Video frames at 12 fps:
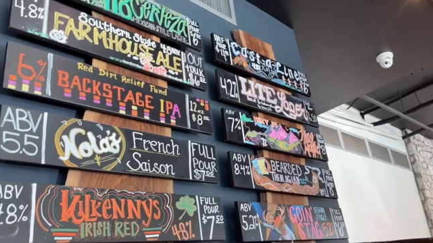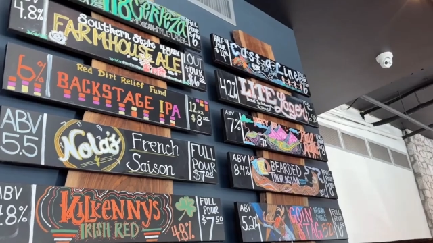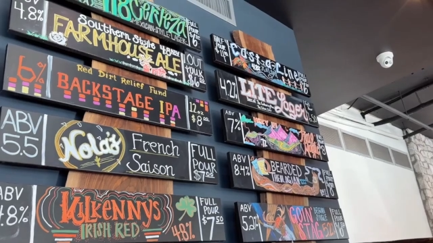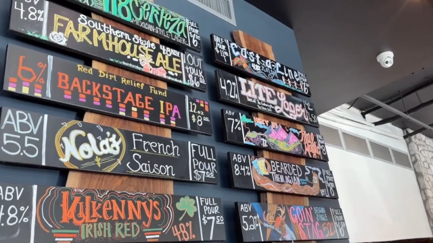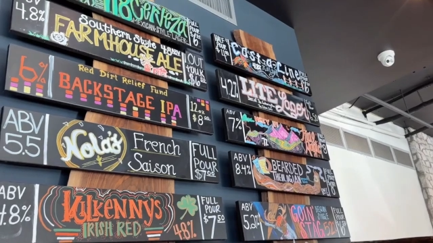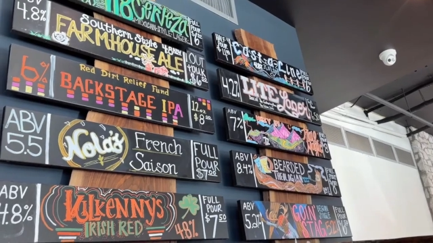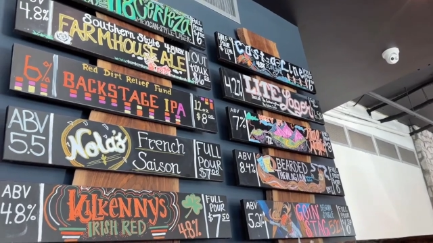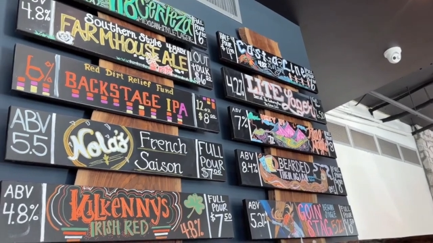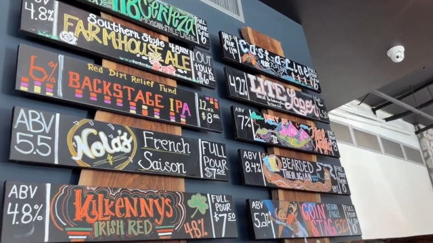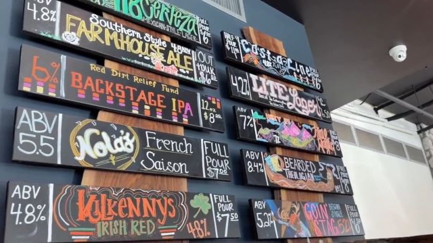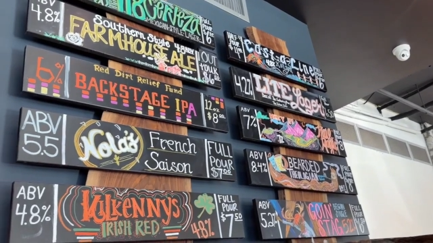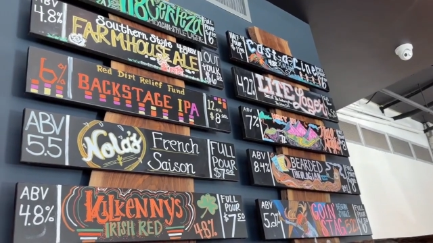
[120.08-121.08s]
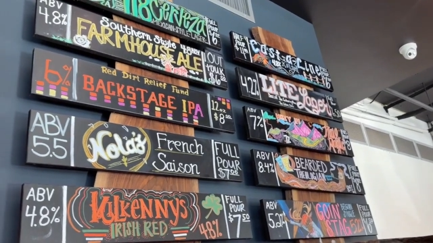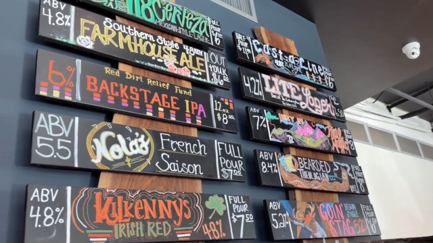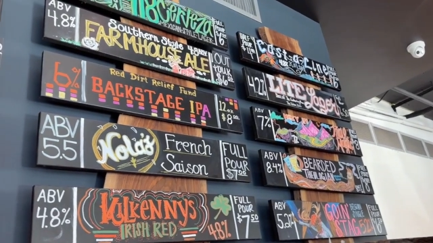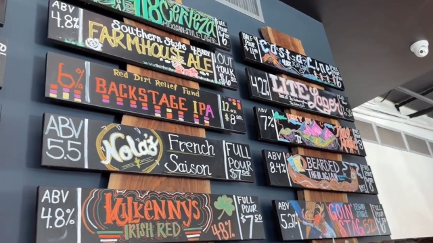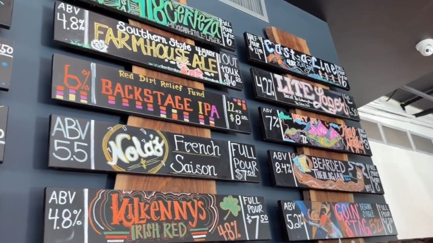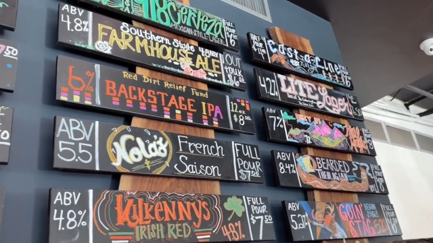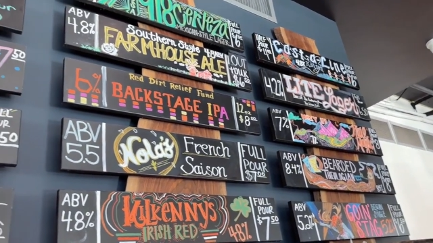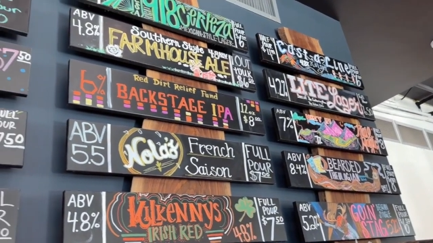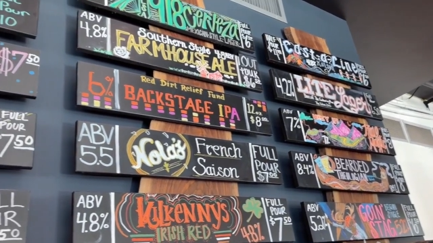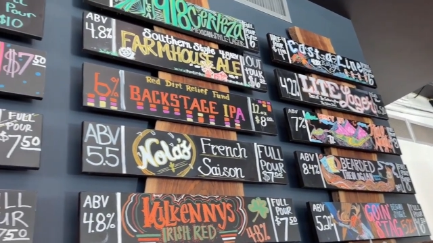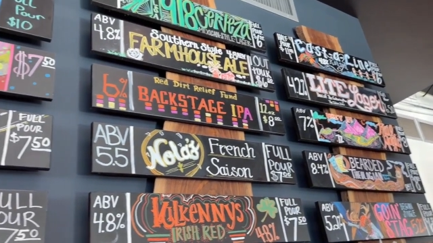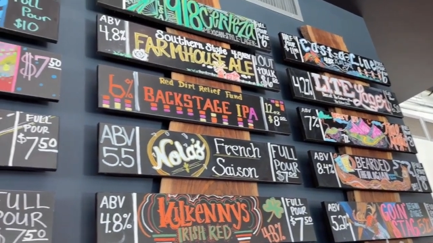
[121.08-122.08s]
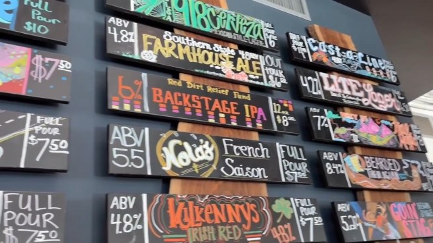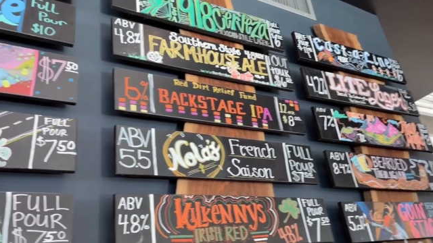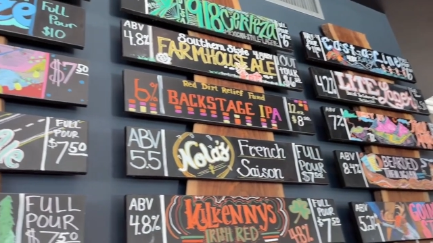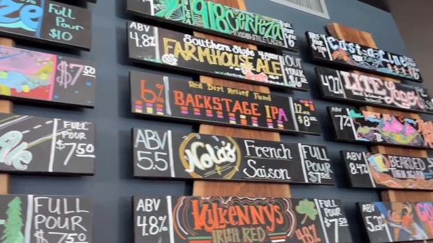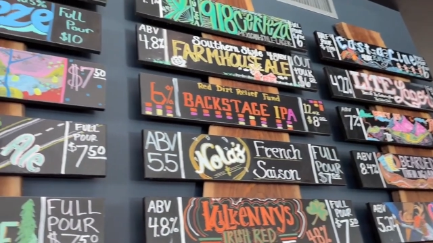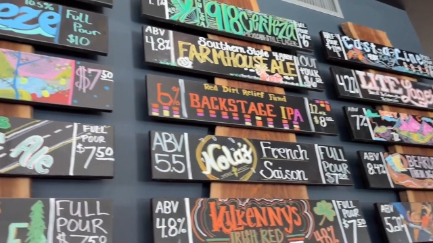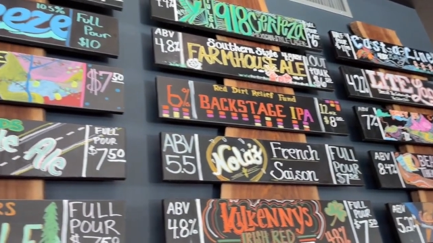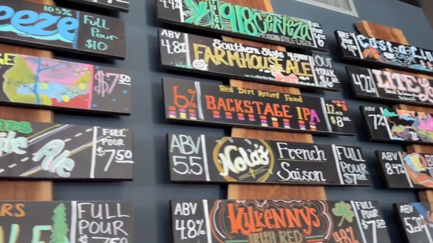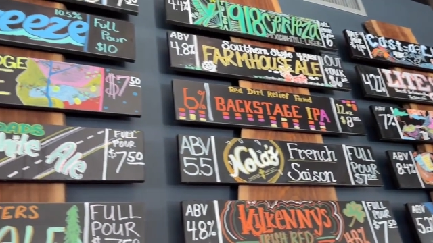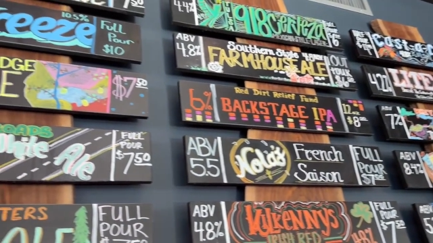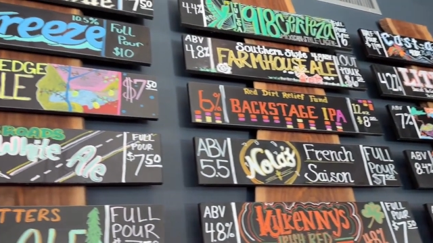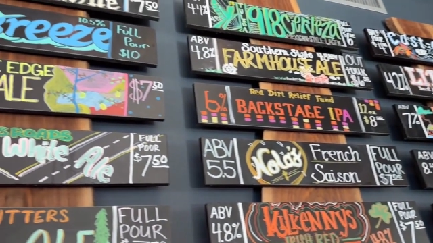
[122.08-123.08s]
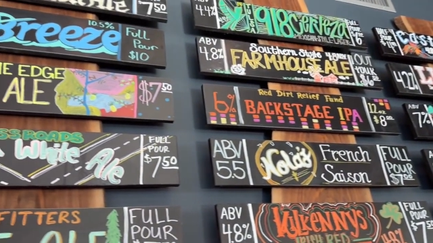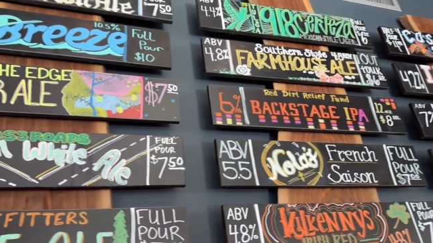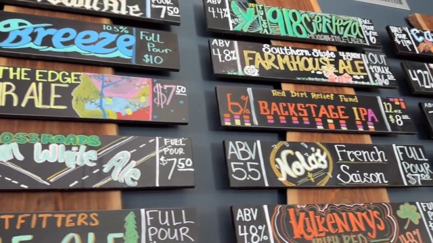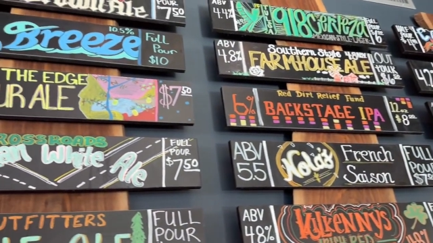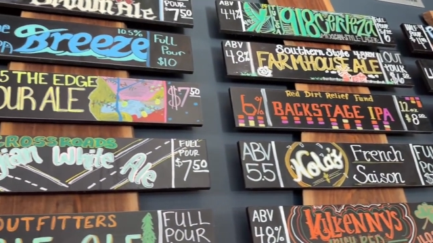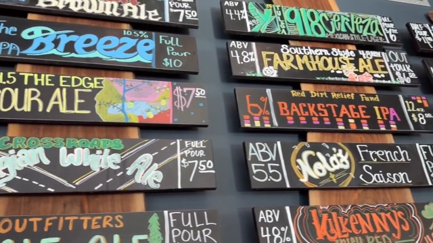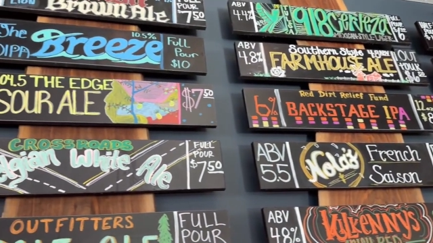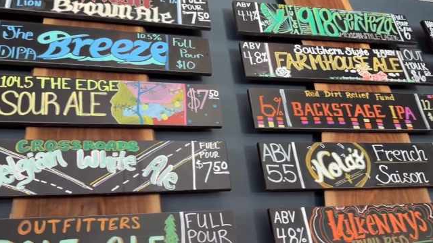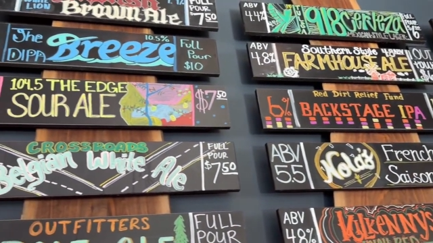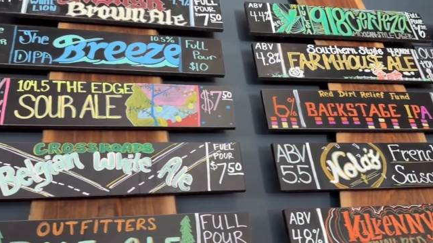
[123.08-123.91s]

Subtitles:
[unreadable: no face in view]